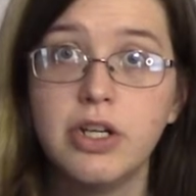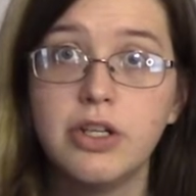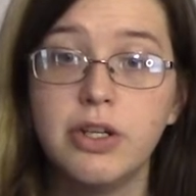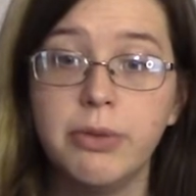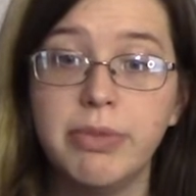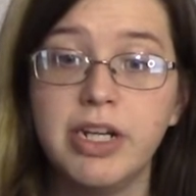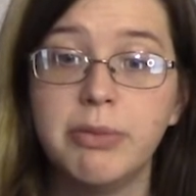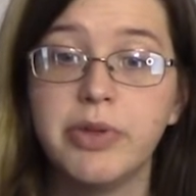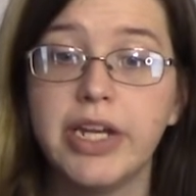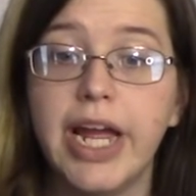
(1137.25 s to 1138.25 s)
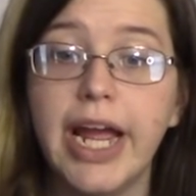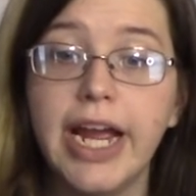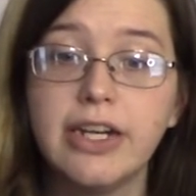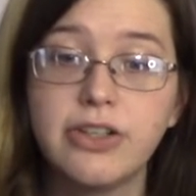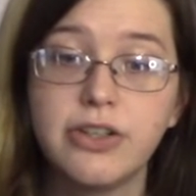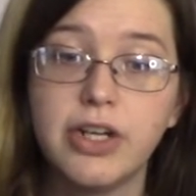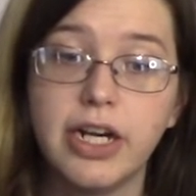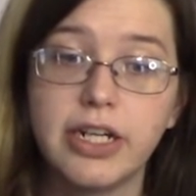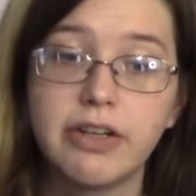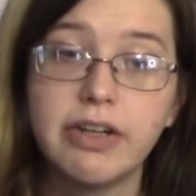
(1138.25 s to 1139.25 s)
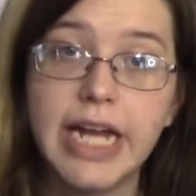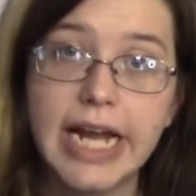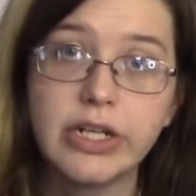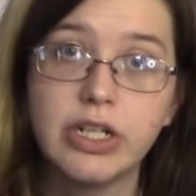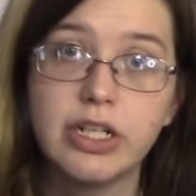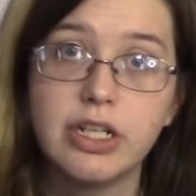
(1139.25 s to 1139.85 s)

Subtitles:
So it becomes an exergonic reaction.